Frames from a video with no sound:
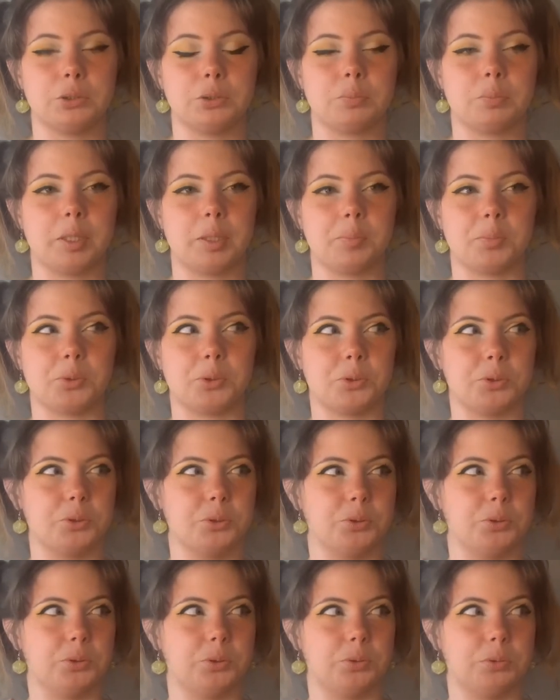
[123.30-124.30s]
people
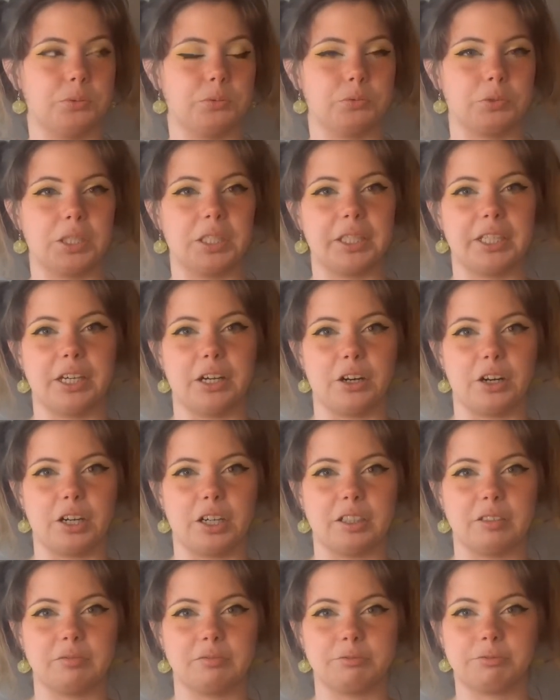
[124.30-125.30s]
who really
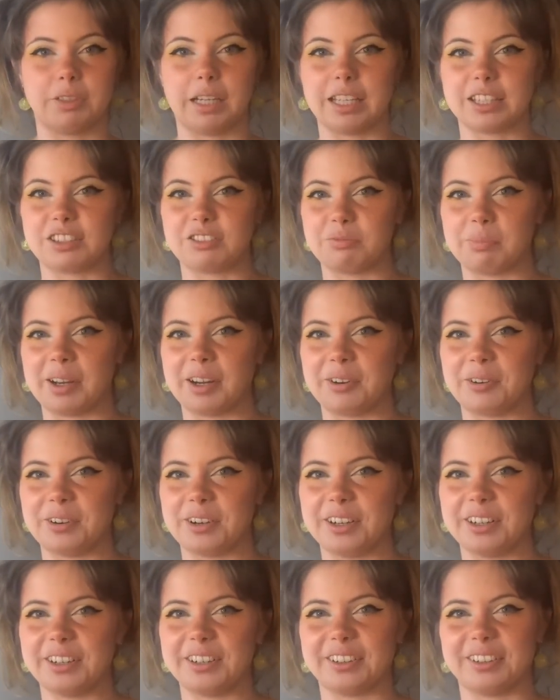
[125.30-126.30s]
aren't fans of my
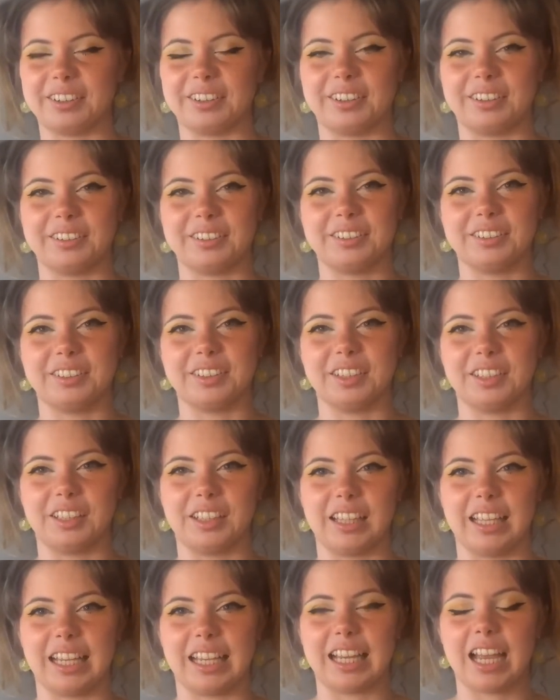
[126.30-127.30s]
work, or, you know,
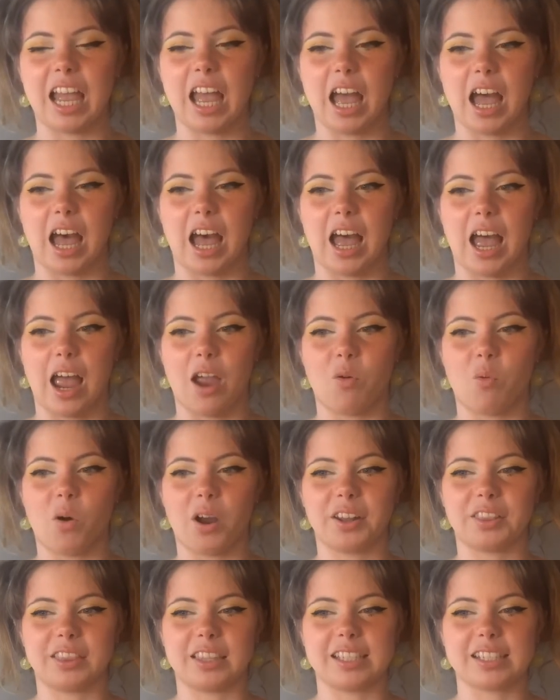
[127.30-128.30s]
like, I
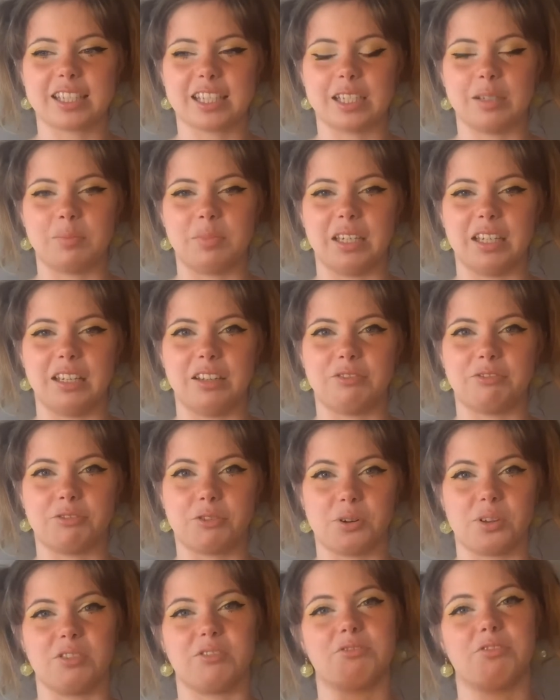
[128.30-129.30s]
want this to be
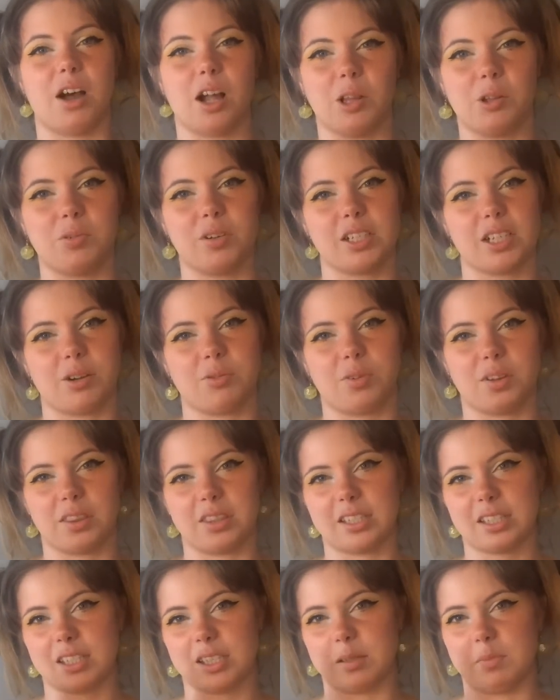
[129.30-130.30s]
for the followers. I want
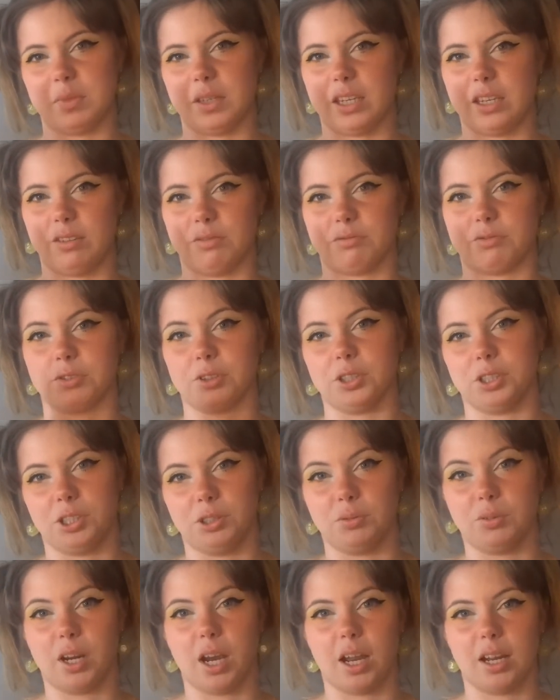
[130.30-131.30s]
this to be for
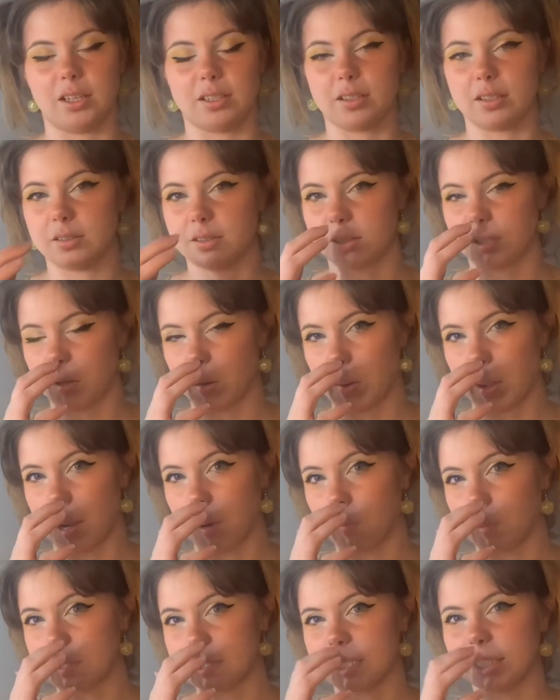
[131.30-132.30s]
you guys. So I
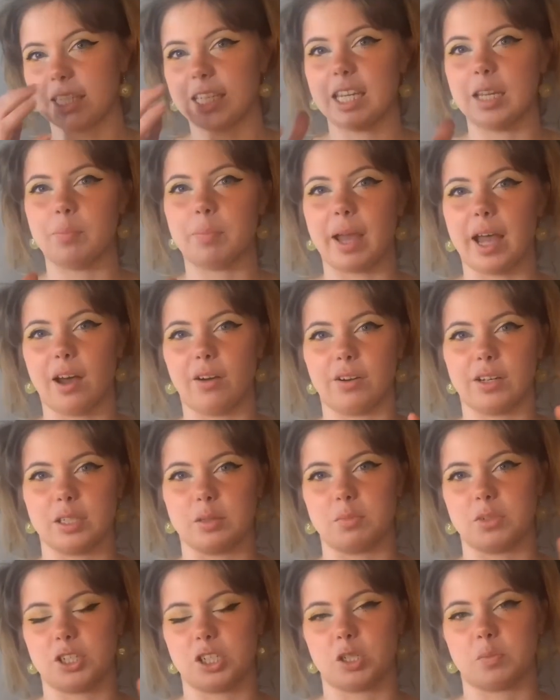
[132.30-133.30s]
want to keep out as
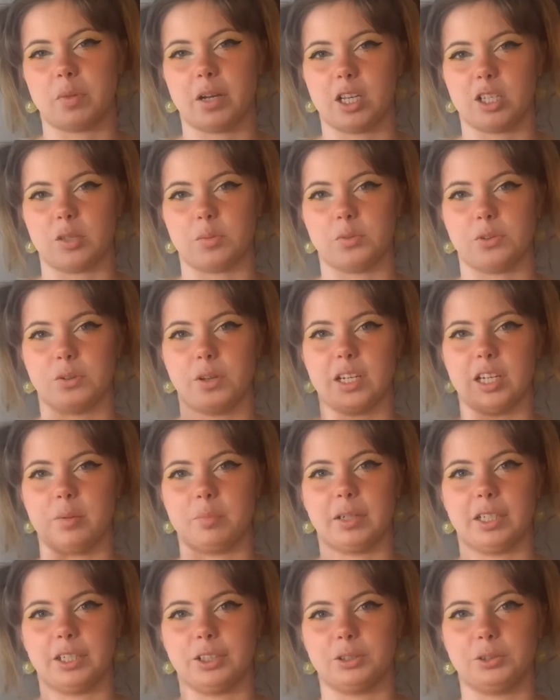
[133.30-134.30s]
much as possible
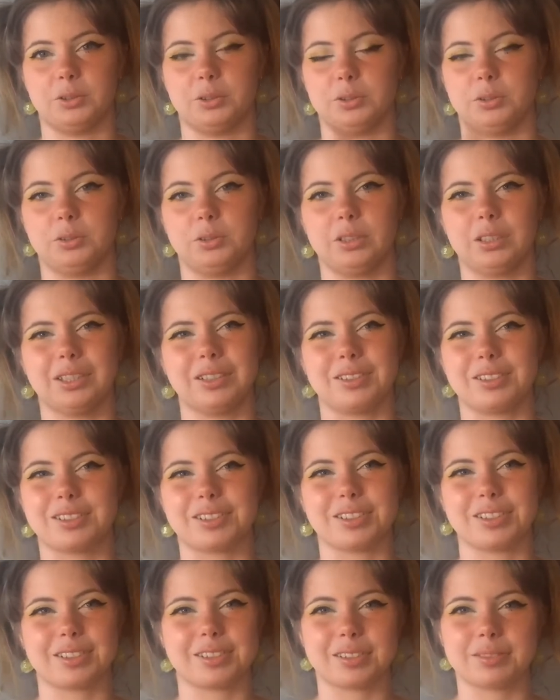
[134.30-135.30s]
anybody who, you know, is
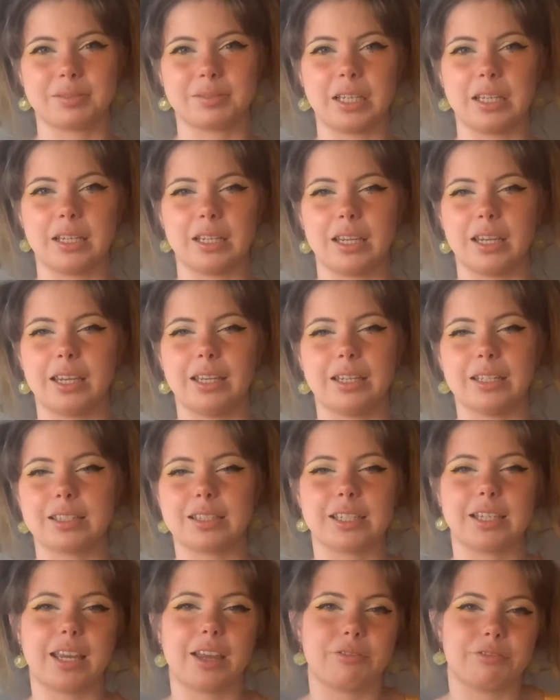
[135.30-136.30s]
just in it
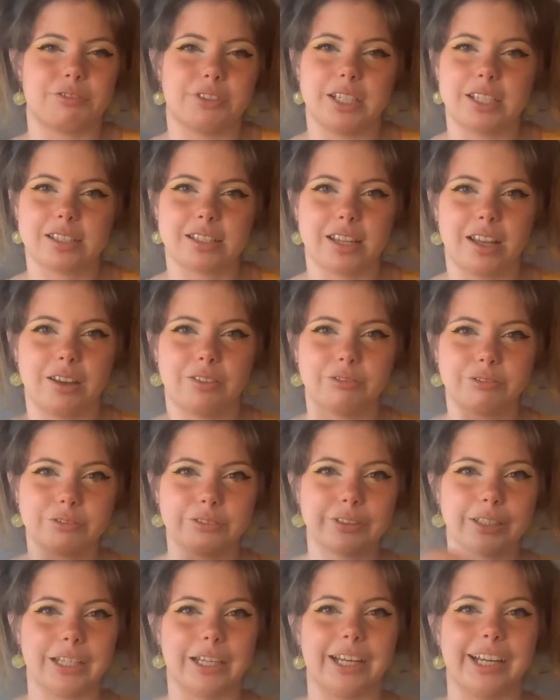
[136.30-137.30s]
to get free stuff.
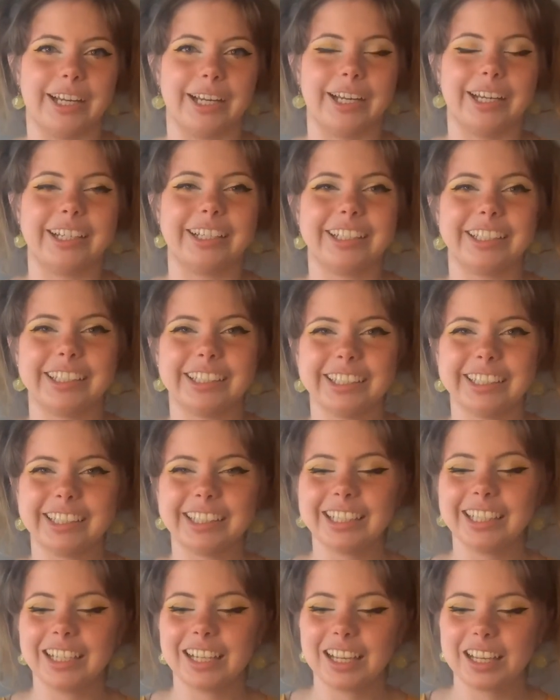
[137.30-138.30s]

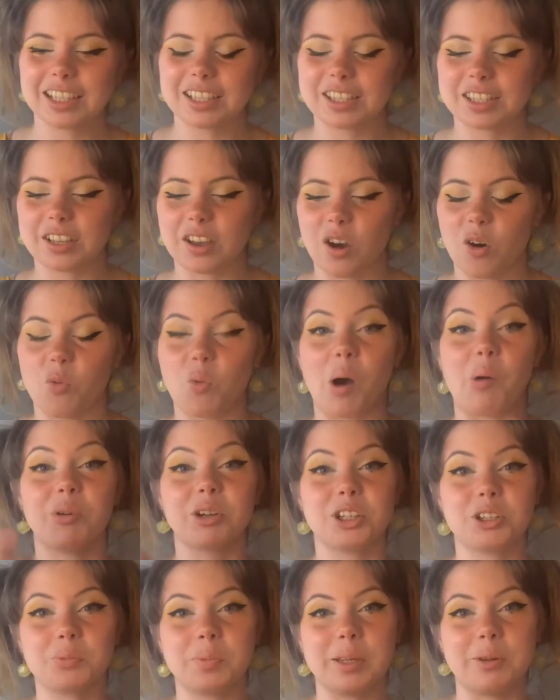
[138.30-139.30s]
So what
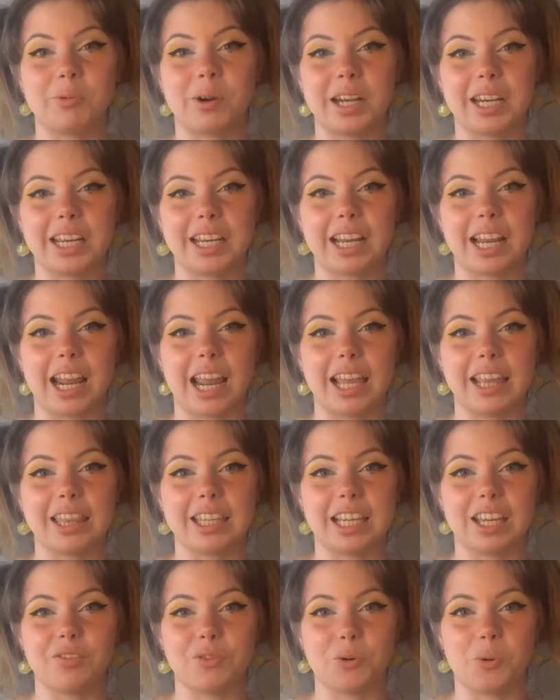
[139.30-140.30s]
would you be winning in the
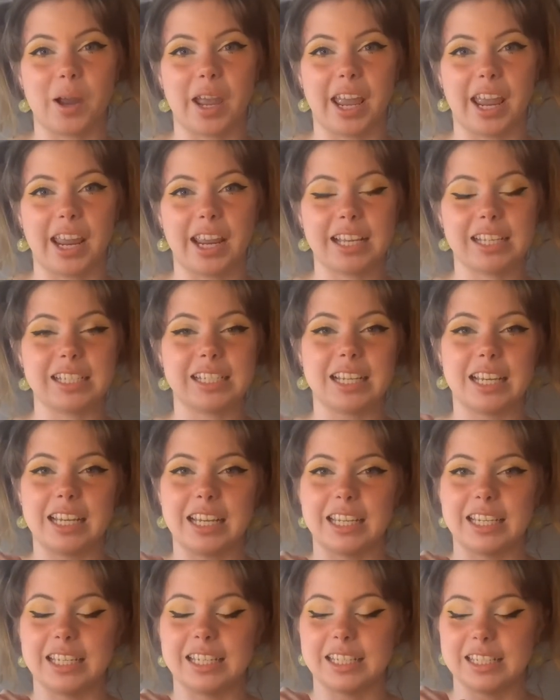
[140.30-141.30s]
giveaway
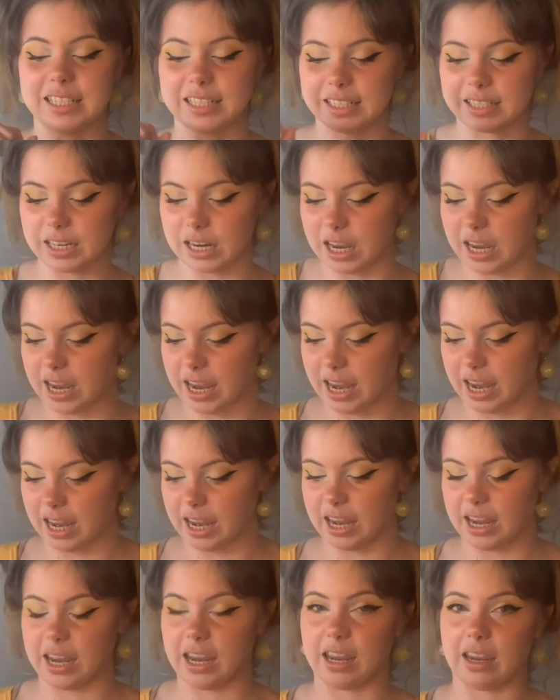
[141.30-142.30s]
is
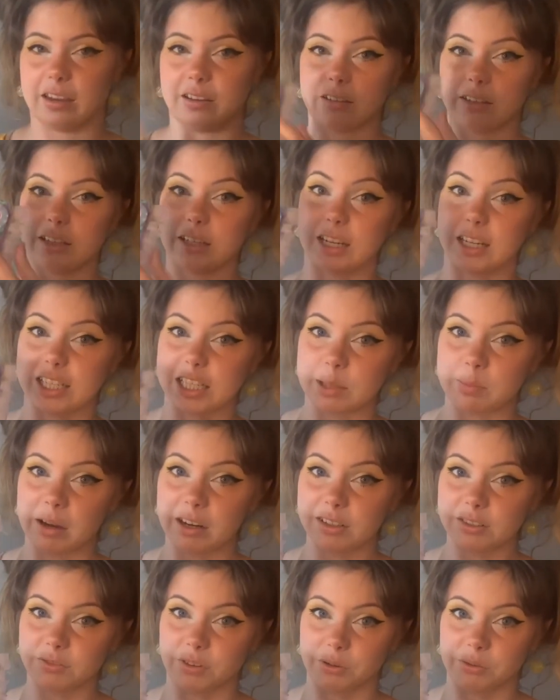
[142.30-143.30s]
a
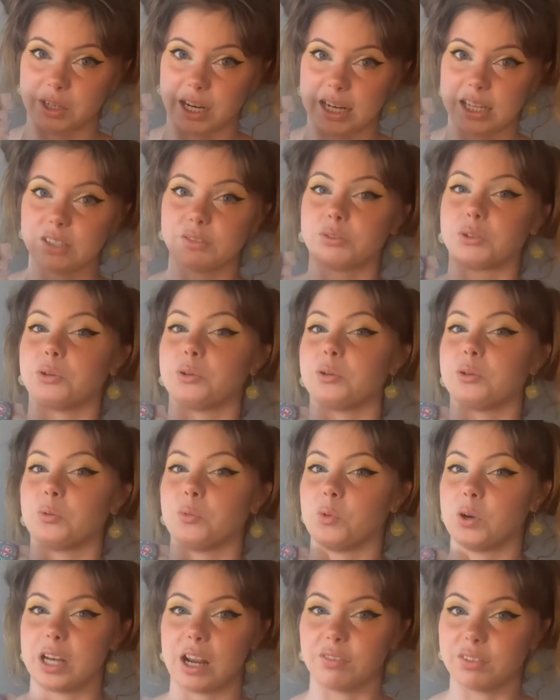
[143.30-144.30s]
customized phone case for
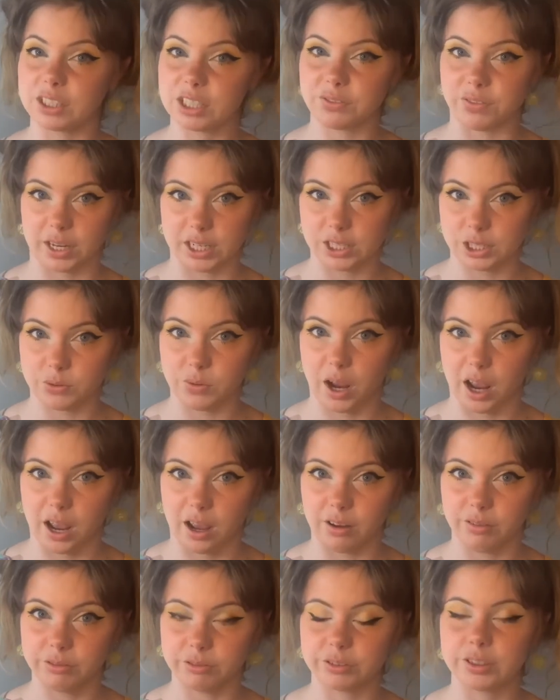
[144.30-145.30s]
whatever device you
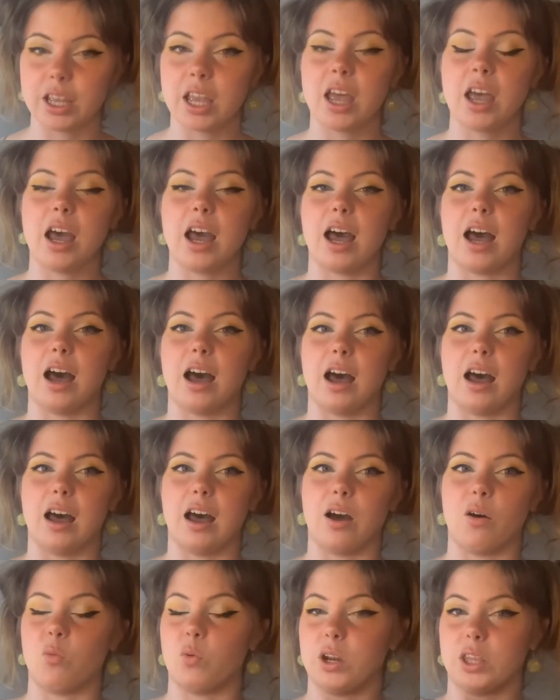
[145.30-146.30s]

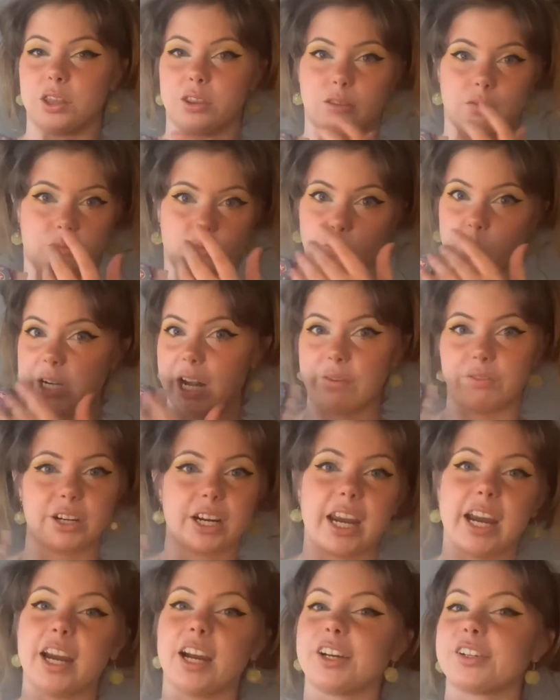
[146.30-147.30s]
have, with whatever
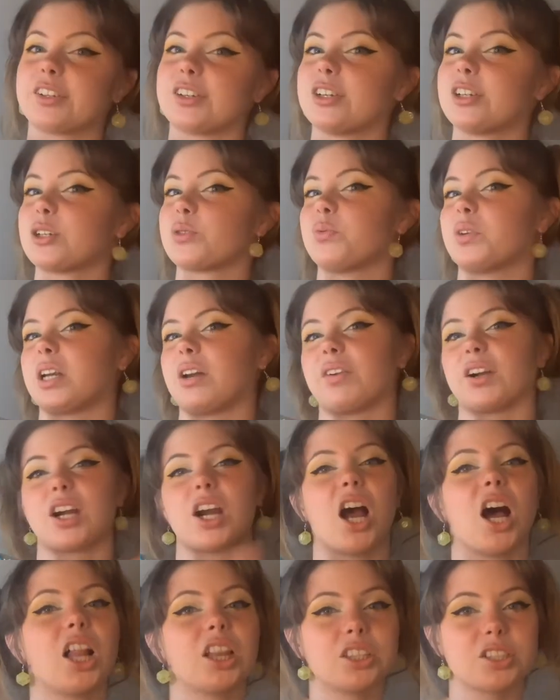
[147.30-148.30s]
characters, whatever
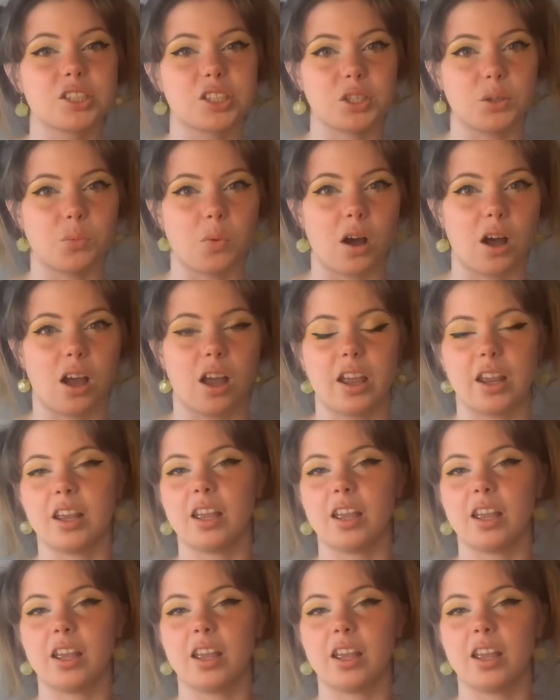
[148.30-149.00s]
colors you want.